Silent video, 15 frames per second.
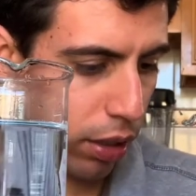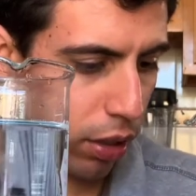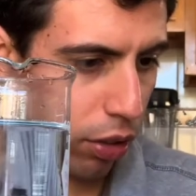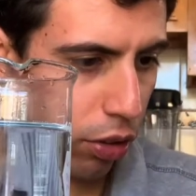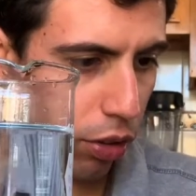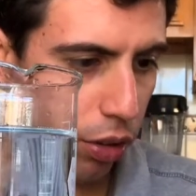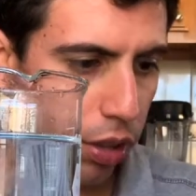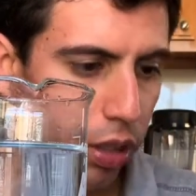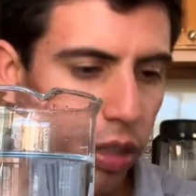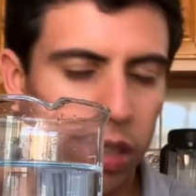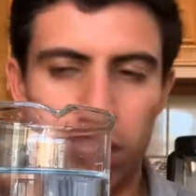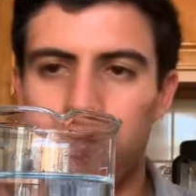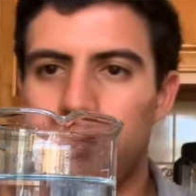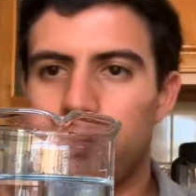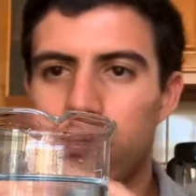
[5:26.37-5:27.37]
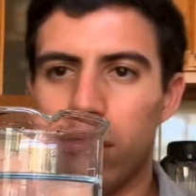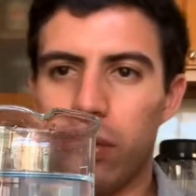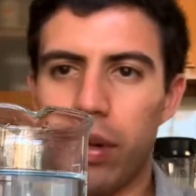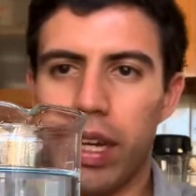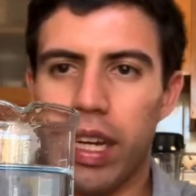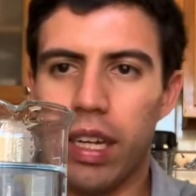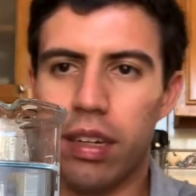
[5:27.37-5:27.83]
So I'm gonna go
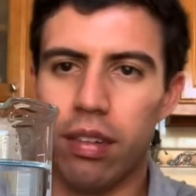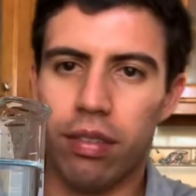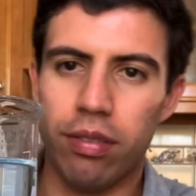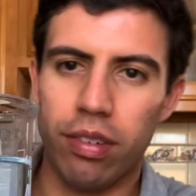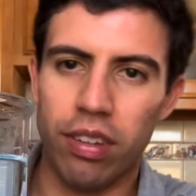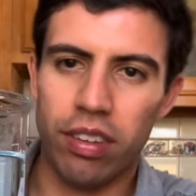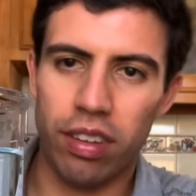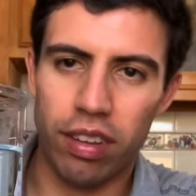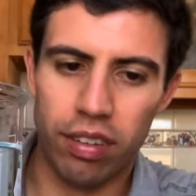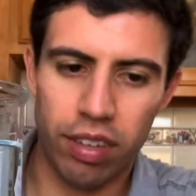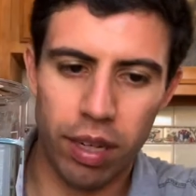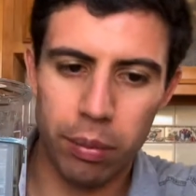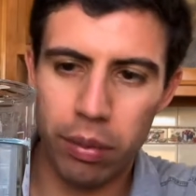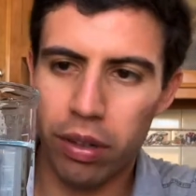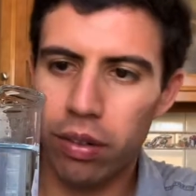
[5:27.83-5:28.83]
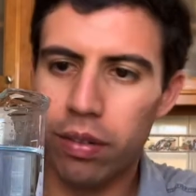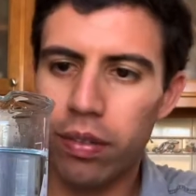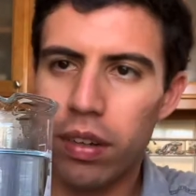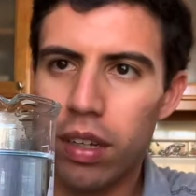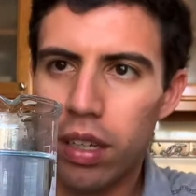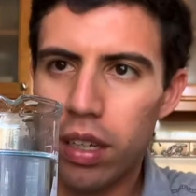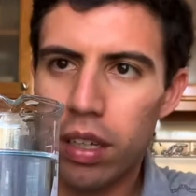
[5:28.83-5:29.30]
ahead, reset the timer.
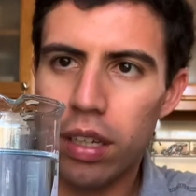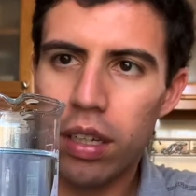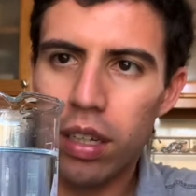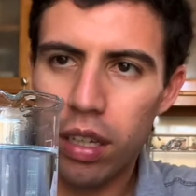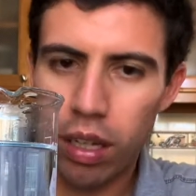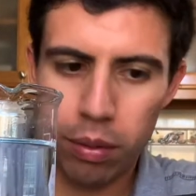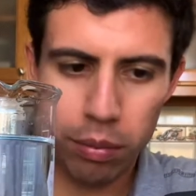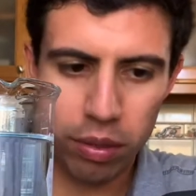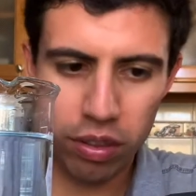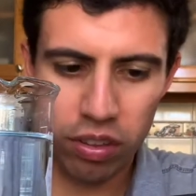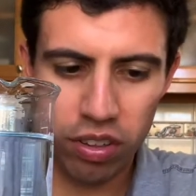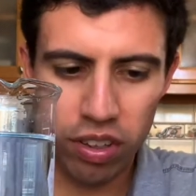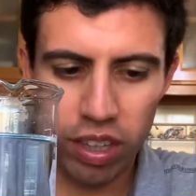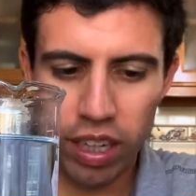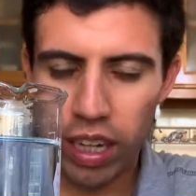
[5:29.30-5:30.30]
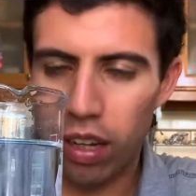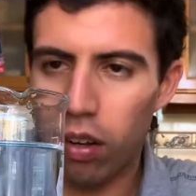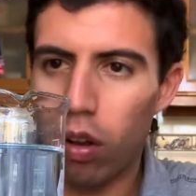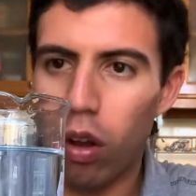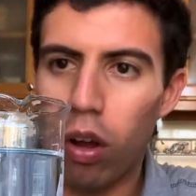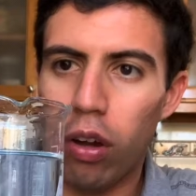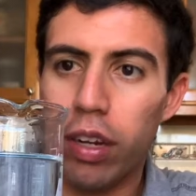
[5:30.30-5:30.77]
And we're gonna see how
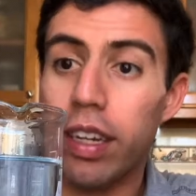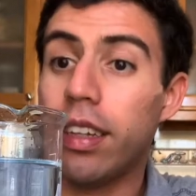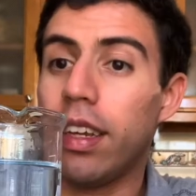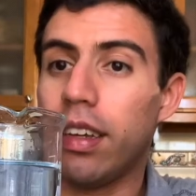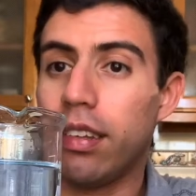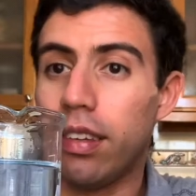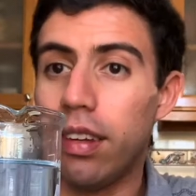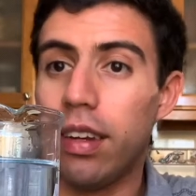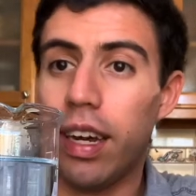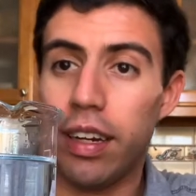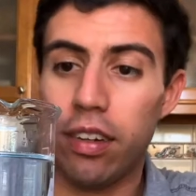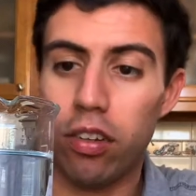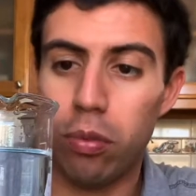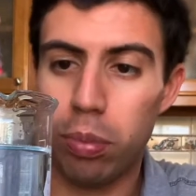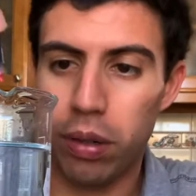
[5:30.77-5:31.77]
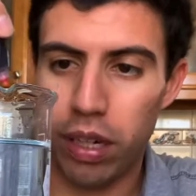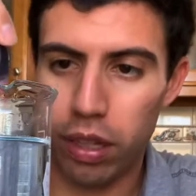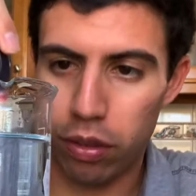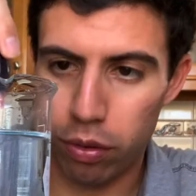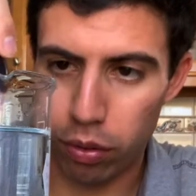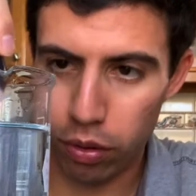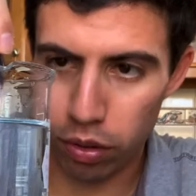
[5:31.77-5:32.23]
long it takes the dye to spread out
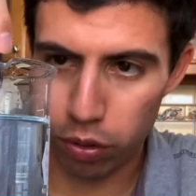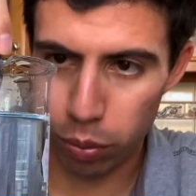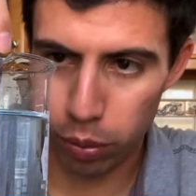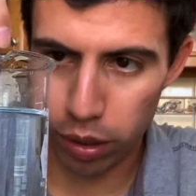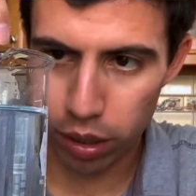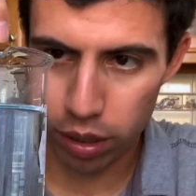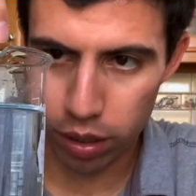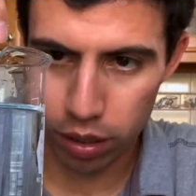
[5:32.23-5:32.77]
through this one.